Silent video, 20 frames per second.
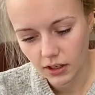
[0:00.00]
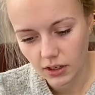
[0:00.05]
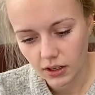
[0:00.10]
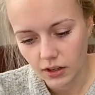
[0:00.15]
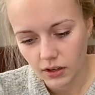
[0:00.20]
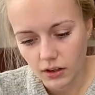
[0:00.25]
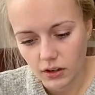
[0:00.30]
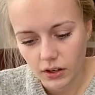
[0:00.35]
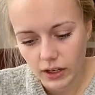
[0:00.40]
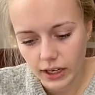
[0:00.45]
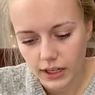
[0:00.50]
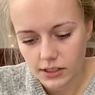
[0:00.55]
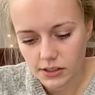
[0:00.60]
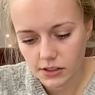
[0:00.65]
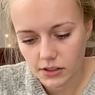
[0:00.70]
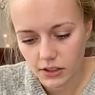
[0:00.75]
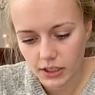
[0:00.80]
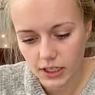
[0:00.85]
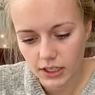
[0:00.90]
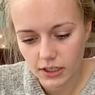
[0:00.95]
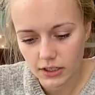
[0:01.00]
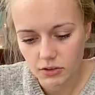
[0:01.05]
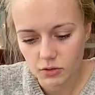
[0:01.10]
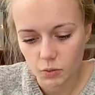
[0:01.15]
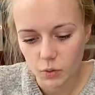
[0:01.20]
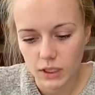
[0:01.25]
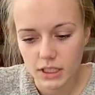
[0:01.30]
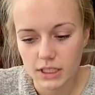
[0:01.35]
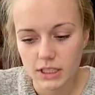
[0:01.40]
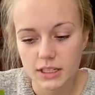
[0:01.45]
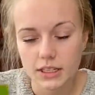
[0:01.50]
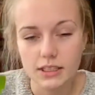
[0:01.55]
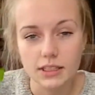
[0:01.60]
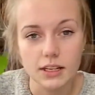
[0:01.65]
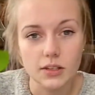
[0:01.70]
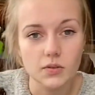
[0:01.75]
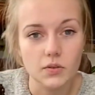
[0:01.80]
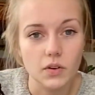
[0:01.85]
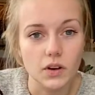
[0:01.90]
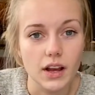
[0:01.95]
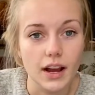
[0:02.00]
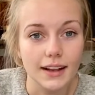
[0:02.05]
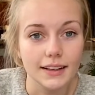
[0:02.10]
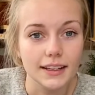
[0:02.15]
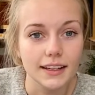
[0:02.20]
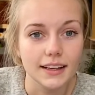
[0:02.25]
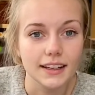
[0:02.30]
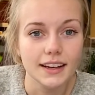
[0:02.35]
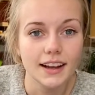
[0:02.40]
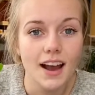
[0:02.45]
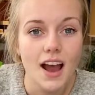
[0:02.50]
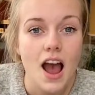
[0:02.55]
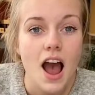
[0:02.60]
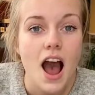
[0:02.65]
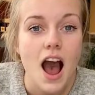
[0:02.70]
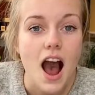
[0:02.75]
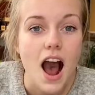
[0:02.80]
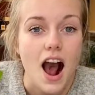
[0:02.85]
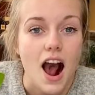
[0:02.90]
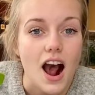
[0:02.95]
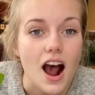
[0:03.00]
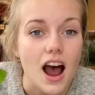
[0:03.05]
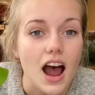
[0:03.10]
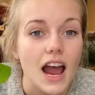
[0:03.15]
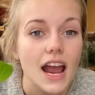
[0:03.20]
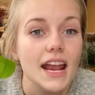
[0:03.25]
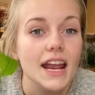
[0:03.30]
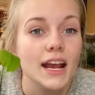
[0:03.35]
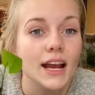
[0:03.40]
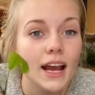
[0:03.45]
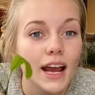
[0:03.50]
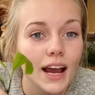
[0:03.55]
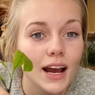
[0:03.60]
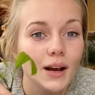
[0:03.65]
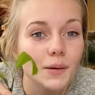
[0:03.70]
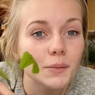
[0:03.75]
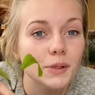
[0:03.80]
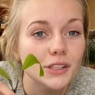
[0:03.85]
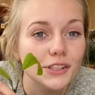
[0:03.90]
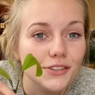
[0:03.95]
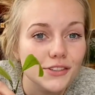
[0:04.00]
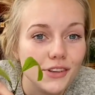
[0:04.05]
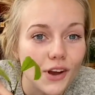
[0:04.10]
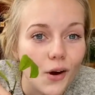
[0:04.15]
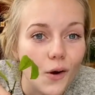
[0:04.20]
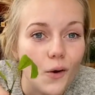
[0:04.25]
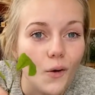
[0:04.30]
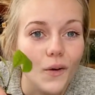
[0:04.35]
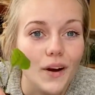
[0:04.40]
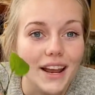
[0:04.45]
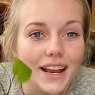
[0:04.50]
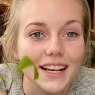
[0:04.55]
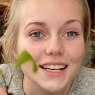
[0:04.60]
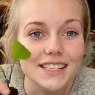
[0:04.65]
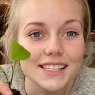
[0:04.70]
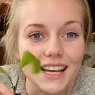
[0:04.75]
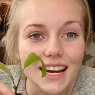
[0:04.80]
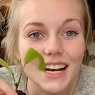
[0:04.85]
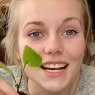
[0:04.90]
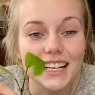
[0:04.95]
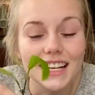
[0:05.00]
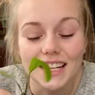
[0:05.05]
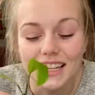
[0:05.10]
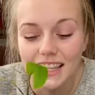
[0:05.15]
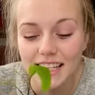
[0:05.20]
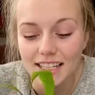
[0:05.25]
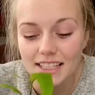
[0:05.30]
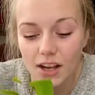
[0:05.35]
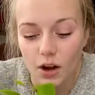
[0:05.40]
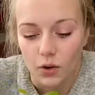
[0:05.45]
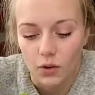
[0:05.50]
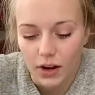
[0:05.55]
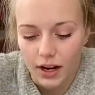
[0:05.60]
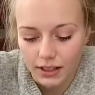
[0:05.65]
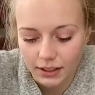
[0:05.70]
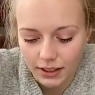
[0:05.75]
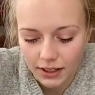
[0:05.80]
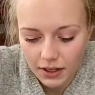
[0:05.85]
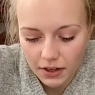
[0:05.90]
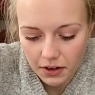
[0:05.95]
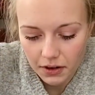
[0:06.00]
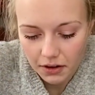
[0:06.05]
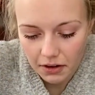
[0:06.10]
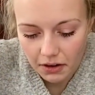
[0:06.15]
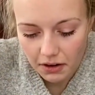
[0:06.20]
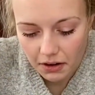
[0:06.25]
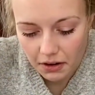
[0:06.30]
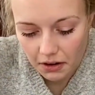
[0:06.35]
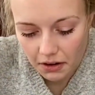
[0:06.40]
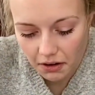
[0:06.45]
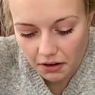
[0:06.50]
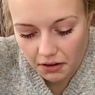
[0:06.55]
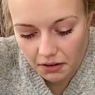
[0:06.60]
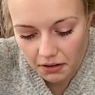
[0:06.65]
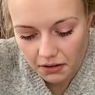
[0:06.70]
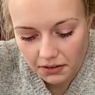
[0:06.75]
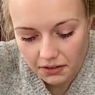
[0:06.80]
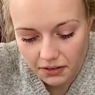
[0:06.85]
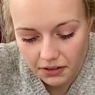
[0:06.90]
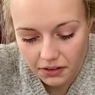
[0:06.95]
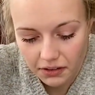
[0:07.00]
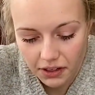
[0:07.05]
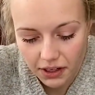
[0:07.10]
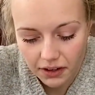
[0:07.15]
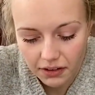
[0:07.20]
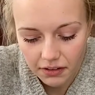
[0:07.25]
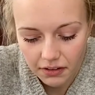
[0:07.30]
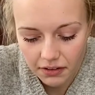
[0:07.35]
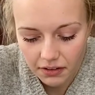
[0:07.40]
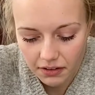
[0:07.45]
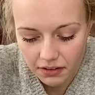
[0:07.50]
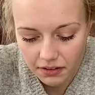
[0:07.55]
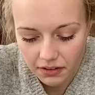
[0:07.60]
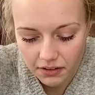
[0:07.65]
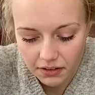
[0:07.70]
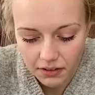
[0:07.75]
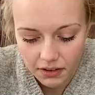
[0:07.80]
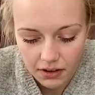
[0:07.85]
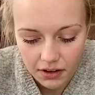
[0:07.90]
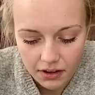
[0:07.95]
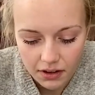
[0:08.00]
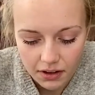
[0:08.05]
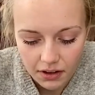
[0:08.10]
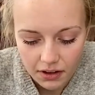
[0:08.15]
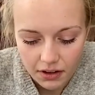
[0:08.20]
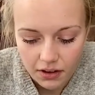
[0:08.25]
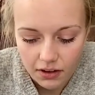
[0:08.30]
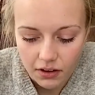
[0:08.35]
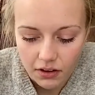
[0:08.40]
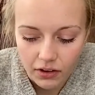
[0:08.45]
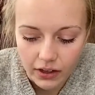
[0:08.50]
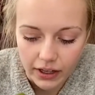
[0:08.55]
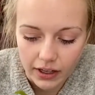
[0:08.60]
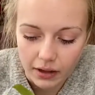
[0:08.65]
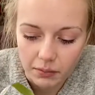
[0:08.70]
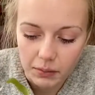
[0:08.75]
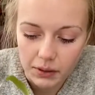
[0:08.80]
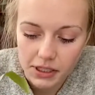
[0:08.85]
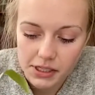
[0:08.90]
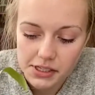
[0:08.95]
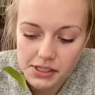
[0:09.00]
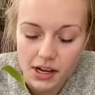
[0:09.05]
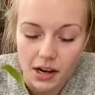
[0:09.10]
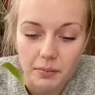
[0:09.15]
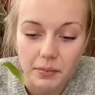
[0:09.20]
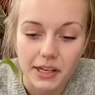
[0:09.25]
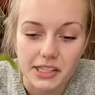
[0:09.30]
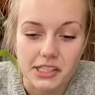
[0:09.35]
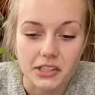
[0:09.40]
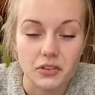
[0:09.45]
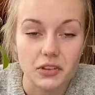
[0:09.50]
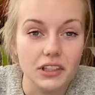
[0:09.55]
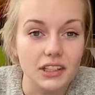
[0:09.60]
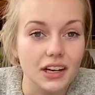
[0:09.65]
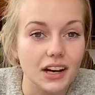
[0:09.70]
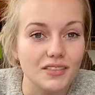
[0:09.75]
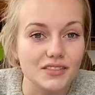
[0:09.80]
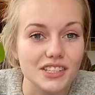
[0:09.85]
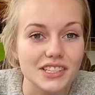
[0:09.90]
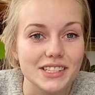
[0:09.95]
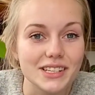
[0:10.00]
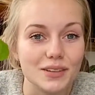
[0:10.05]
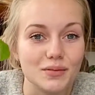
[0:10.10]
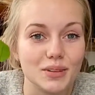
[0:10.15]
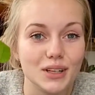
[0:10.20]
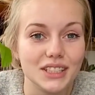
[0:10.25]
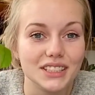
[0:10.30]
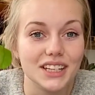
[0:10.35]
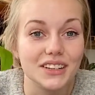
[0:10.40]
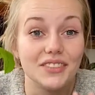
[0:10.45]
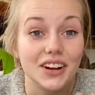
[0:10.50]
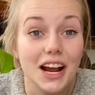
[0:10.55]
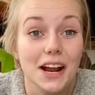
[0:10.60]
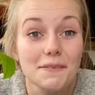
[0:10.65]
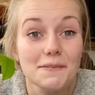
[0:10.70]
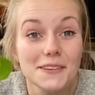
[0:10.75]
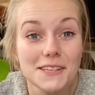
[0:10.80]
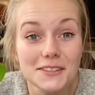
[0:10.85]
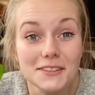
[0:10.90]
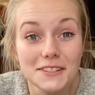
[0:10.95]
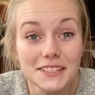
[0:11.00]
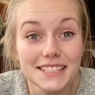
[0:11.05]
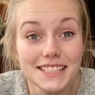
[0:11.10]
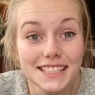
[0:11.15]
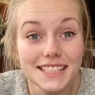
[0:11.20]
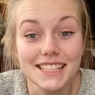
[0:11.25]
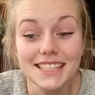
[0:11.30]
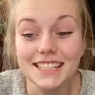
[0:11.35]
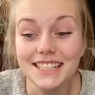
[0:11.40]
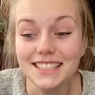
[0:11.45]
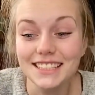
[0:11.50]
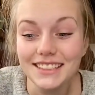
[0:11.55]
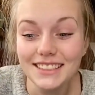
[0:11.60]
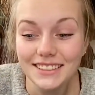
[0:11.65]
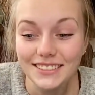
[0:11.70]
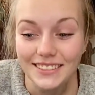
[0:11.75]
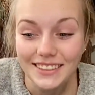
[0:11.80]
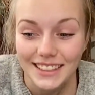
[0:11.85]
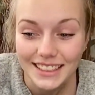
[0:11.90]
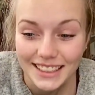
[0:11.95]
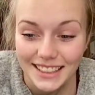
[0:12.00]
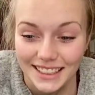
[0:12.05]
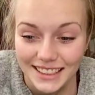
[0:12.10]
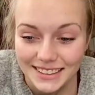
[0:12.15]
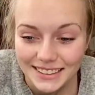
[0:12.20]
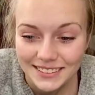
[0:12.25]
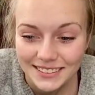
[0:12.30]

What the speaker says: Okay, so here's one successful cutting. I am so excited. Oh God. Okay. Okay, I'm gonna stop messing with it. I'm just gonna put it down. I'm so excited. Oh my God.